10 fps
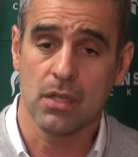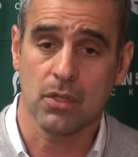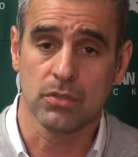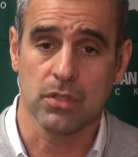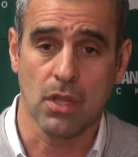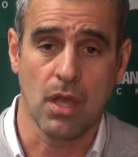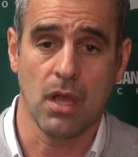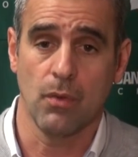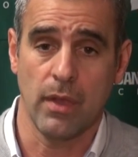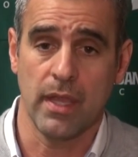goes a
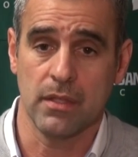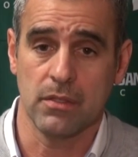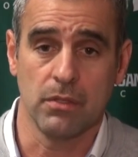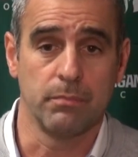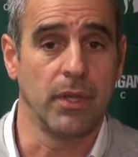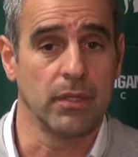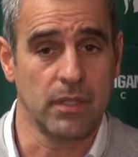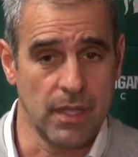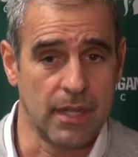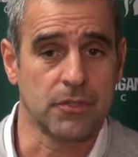long way to
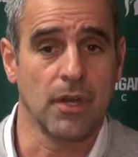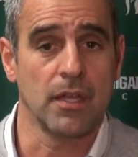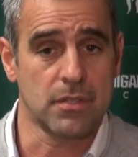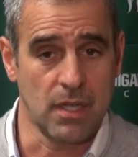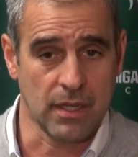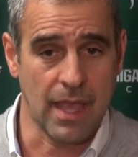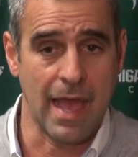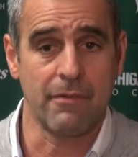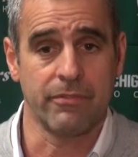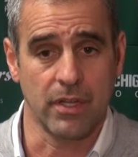building that trust and
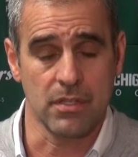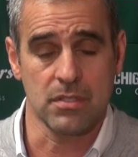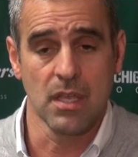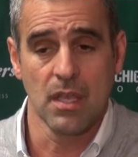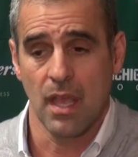confidence.